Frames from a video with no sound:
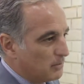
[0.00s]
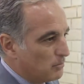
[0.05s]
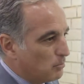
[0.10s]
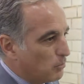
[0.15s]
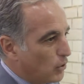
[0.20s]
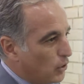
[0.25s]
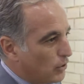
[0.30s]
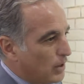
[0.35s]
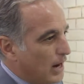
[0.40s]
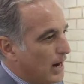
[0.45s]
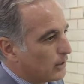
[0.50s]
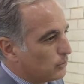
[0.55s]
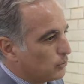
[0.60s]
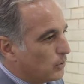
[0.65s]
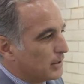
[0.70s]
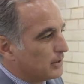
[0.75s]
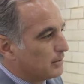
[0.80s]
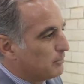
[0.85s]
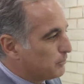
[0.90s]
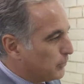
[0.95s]
more
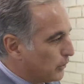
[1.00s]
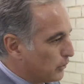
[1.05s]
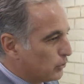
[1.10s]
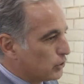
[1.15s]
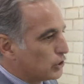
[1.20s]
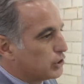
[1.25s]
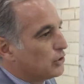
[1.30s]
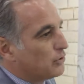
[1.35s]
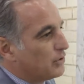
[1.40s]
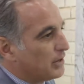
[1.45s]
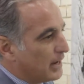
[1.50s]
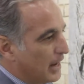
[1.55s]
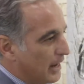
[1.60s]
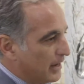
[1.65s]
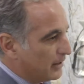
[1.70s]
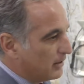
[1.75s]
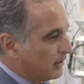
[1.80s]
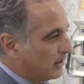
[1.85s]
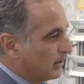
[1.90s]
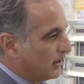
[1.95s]
annual production
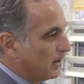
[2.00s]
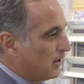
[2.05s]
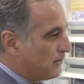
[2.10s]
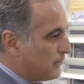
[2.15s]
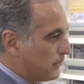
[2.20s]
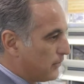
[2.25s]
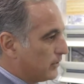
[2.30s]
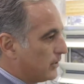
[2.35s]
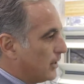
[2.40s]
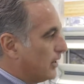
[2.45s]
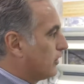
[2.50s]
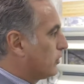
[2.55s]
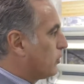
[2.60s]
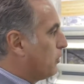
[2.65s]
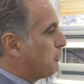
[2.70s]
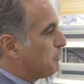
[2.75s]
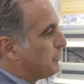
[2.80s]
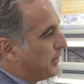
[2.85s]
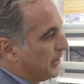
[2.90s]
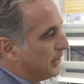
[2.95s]
gain
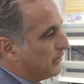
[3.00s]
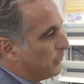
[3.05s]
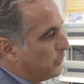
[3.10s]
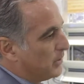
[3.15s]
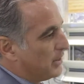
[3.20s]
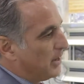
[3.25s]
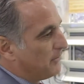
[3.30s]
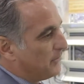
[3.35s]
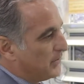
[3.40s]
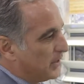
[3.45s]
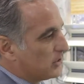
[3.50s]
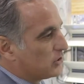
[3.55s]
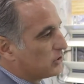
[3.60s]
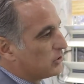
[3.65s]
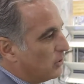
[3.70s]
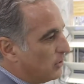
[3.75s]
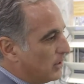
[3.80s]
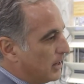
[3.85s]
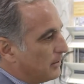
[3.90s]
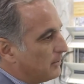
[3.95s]
compared with a fixed
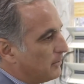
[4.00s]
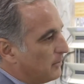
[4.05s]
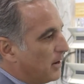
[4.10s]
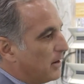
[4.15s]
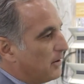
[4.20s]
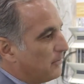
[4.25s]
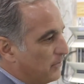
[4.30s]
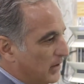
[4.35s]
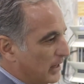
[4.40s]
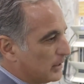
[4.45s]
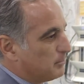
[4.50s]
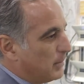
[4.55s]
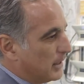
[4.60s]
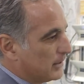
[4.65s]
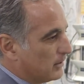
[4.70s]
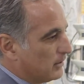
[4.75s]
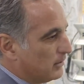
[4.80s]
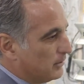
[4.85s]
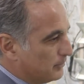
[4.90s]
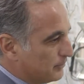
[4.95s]
solar flat panel.